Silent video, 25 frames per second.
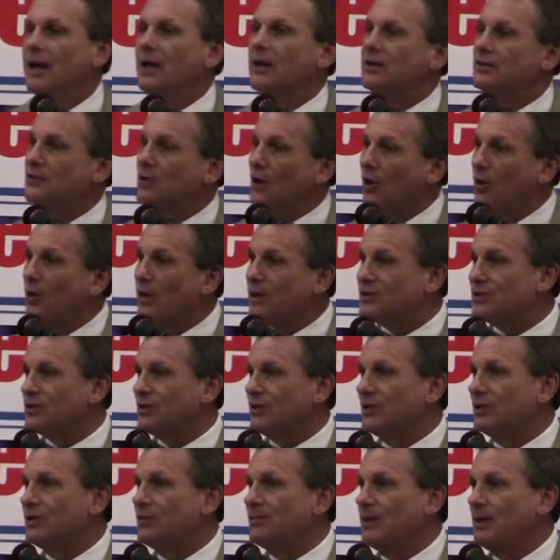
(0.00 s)
It's always
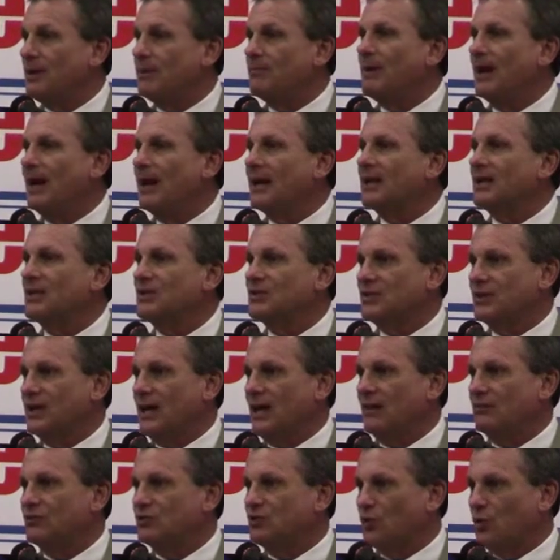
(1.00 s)
good to be back in
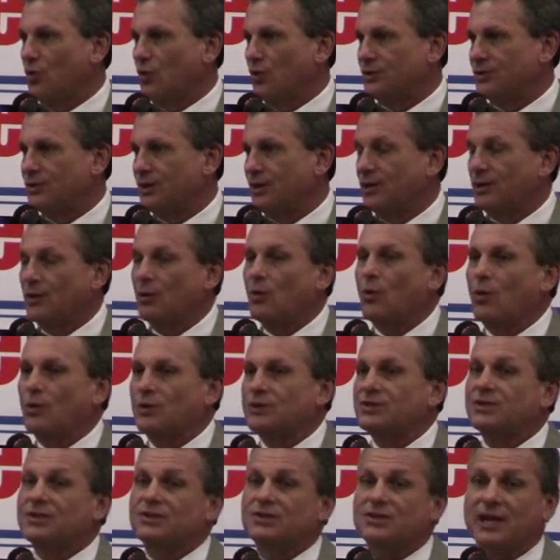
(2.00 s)
South Georgia. And of
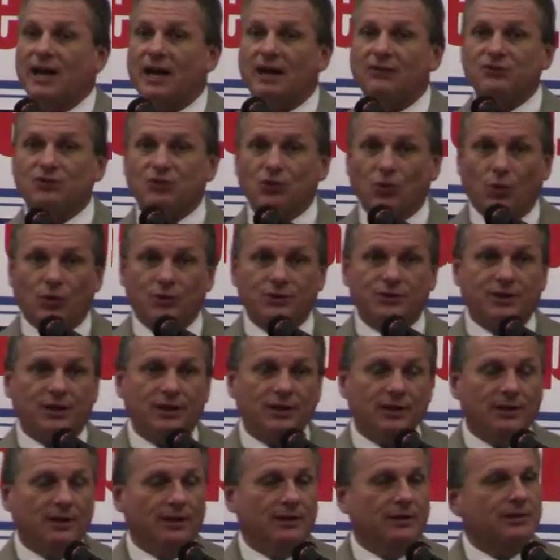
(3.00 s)
course, in South
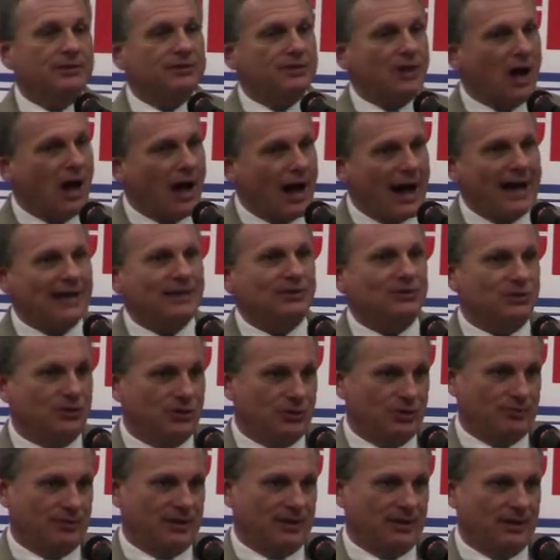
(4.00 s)
Georgia, it's hot
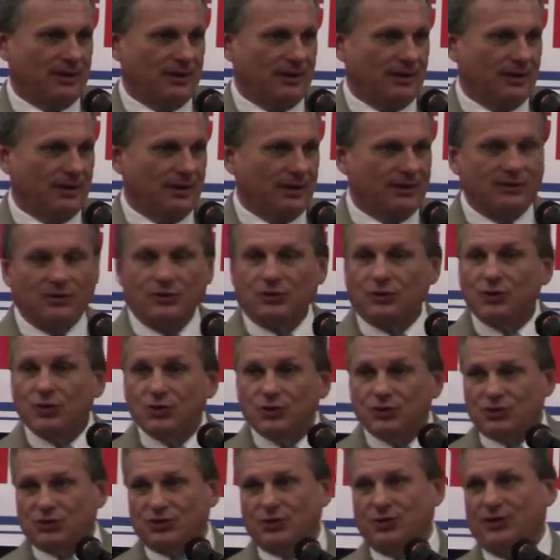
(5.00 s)
and humid, and you're
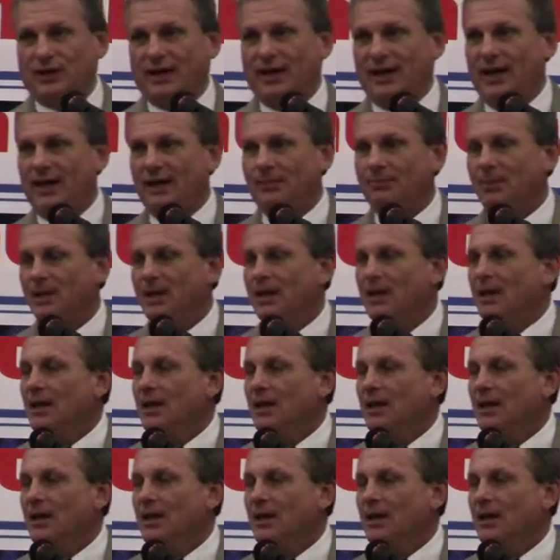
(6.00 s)
used to that.